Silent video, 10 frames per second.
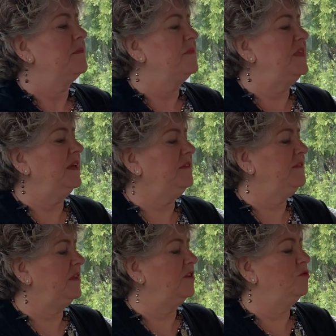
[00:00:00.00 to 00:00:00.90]

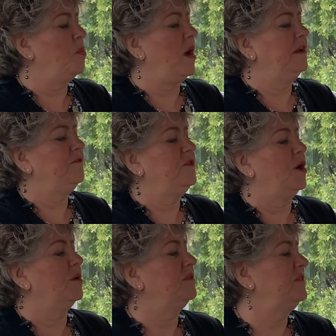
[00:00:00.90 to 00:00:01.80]
This is one of
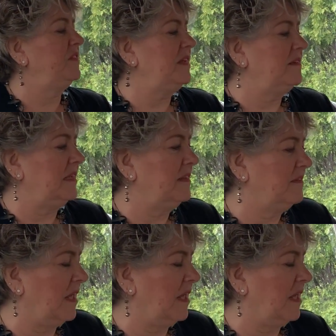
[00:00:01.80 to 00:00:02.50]
those CDs